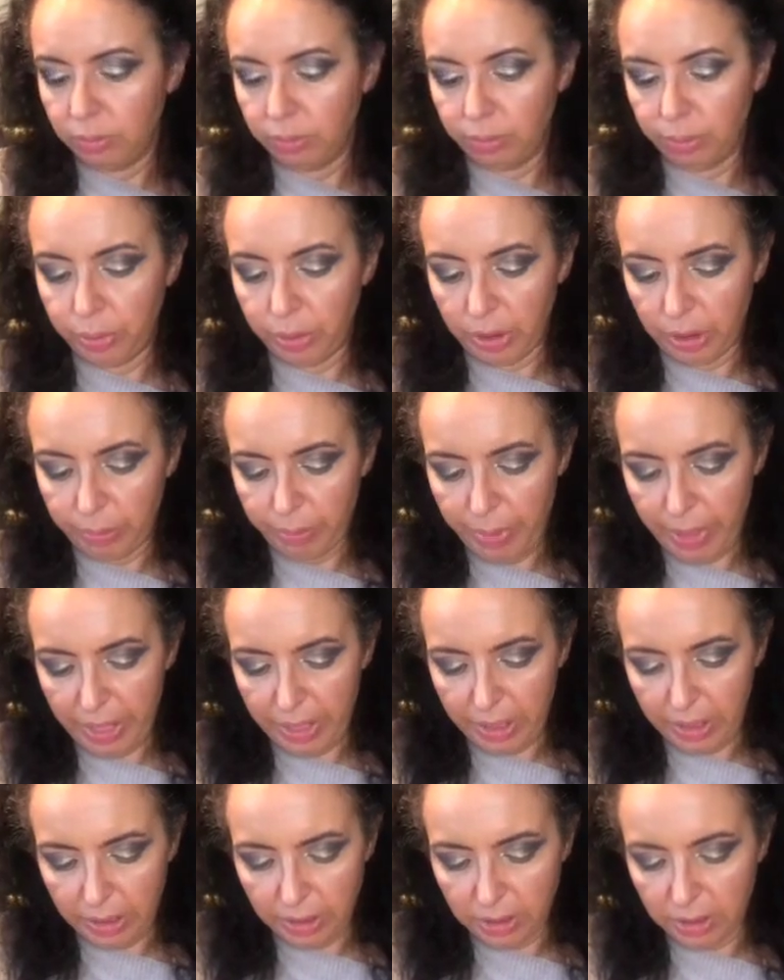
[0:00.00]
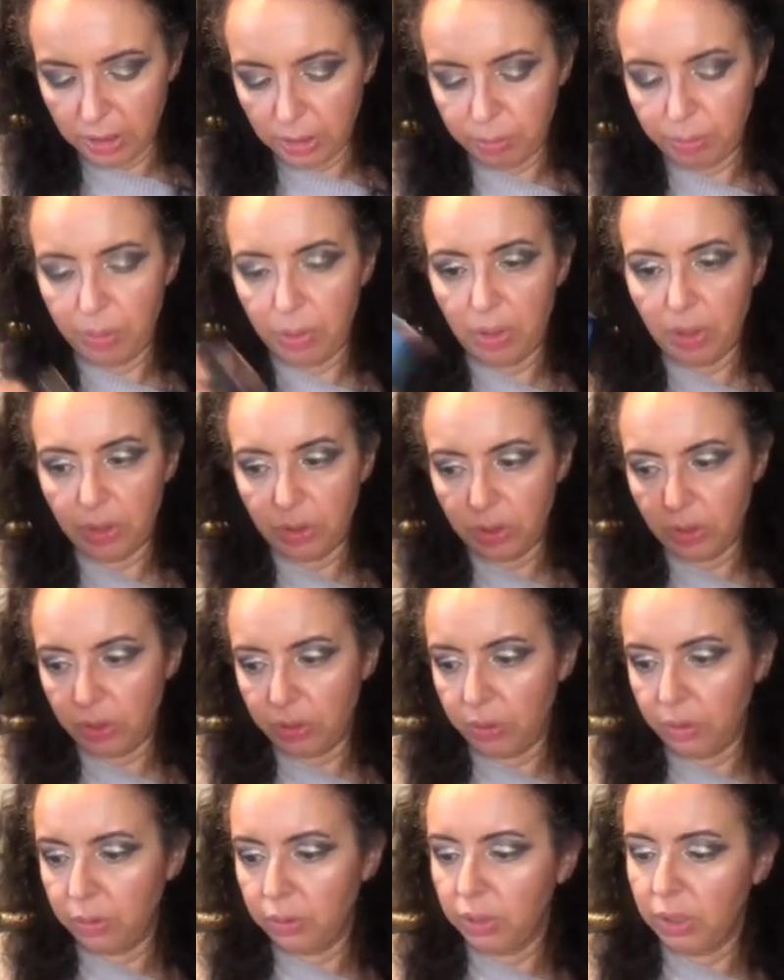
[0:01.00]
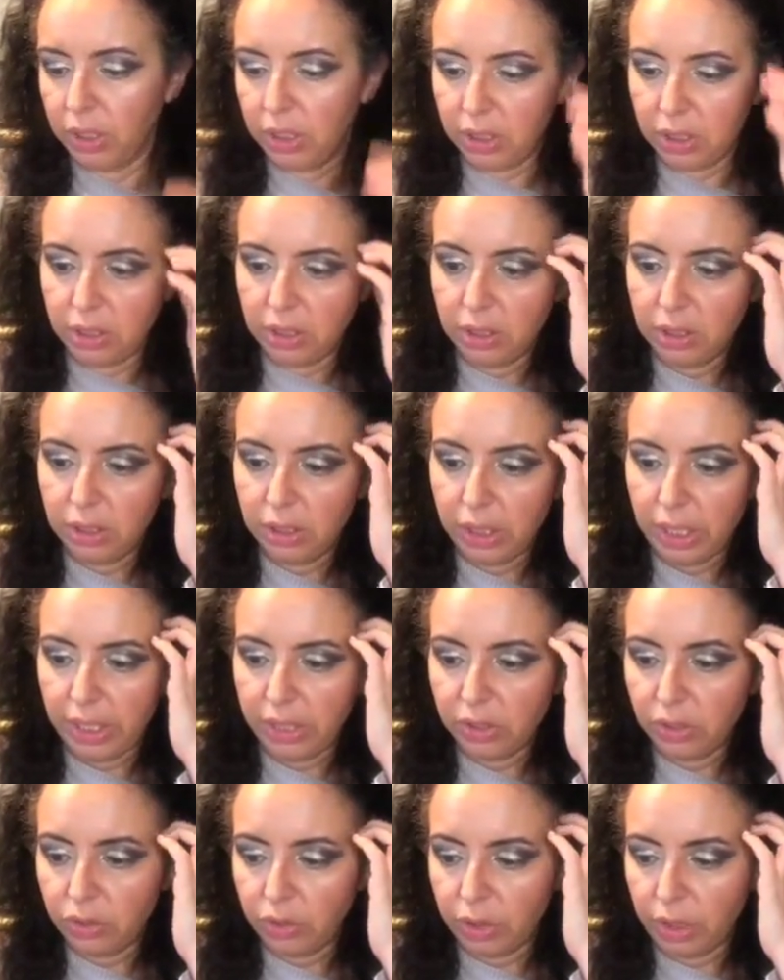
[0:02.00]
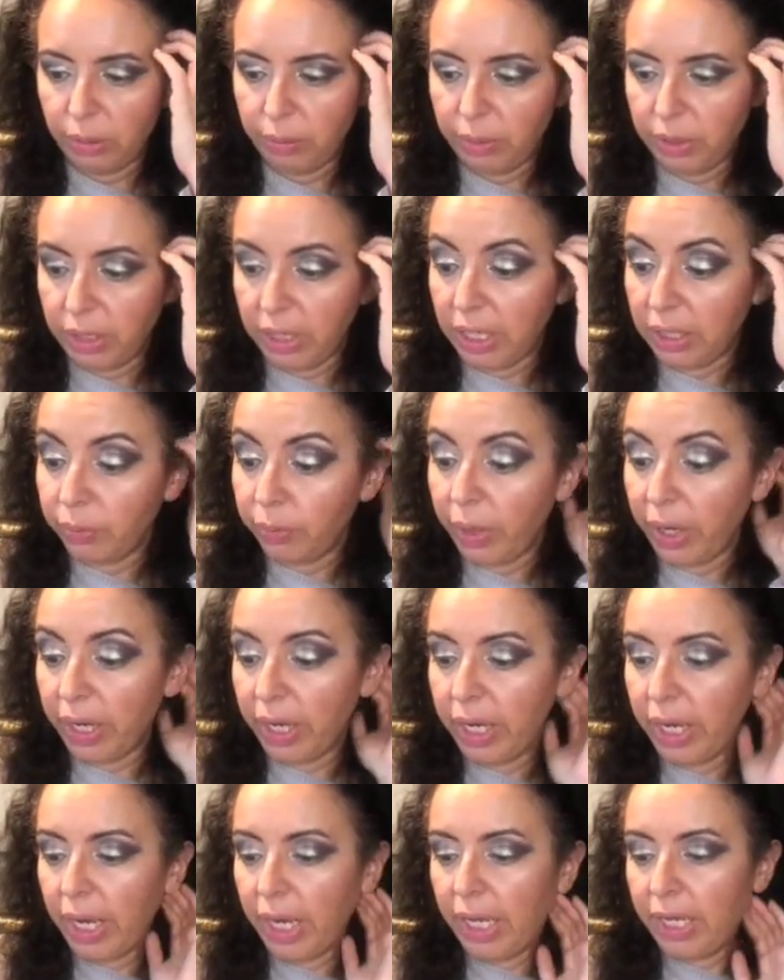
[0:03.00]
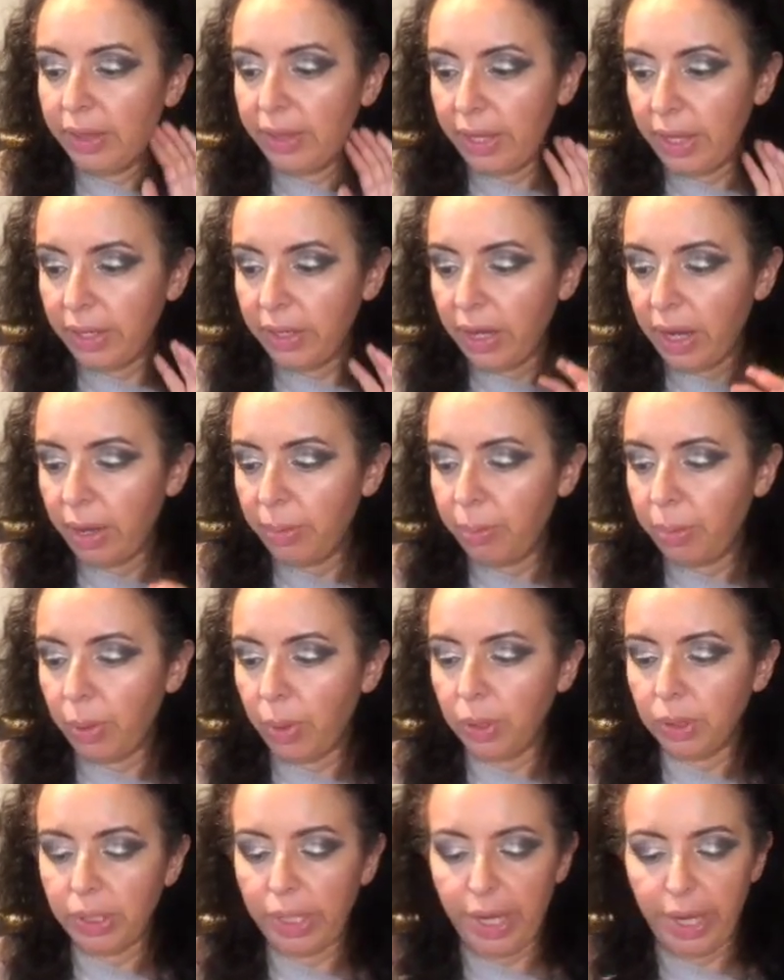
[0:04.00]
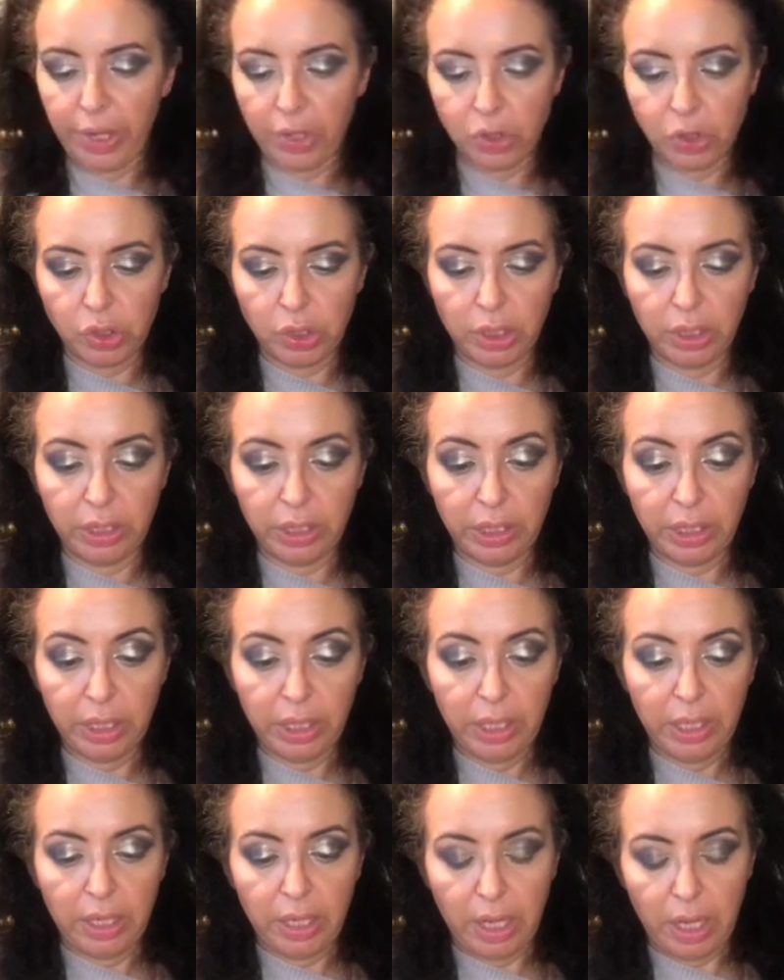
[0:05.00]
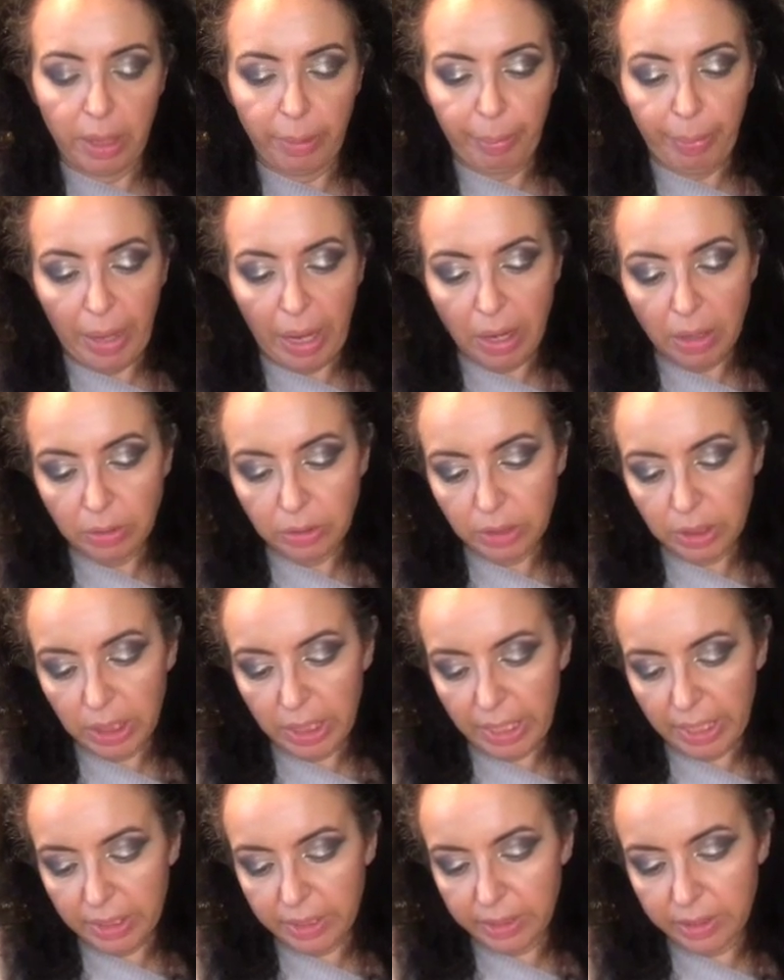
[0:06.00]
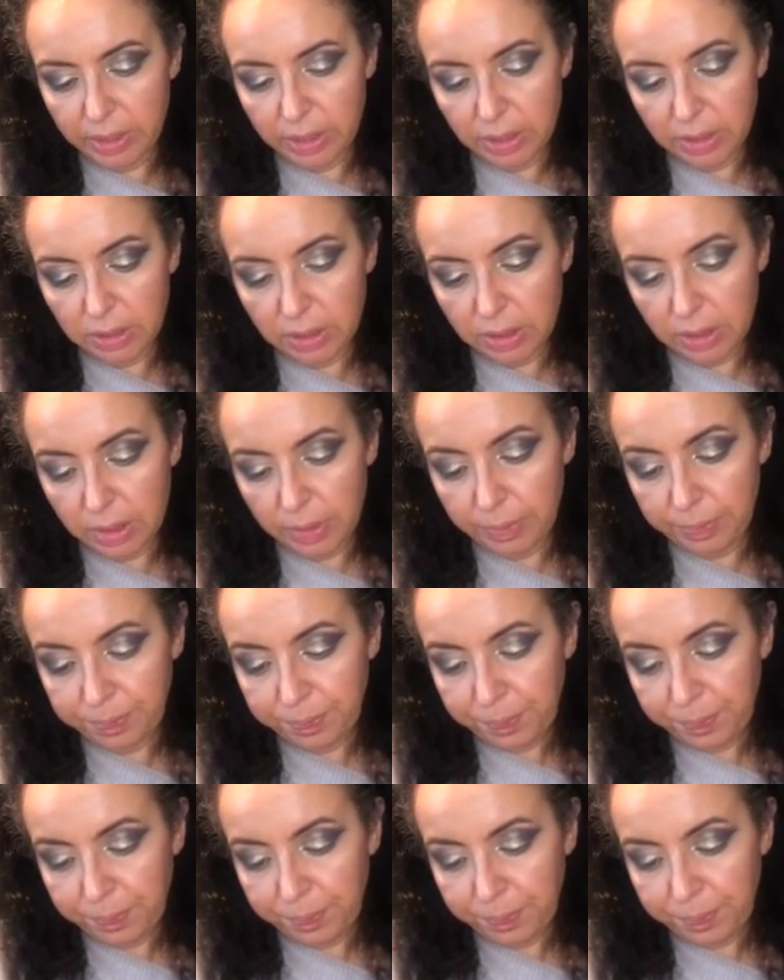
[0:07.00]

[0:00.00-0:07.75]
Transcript: put it back in this box, so it's nice to keep it that way. Then I bought actually a powder, and this is the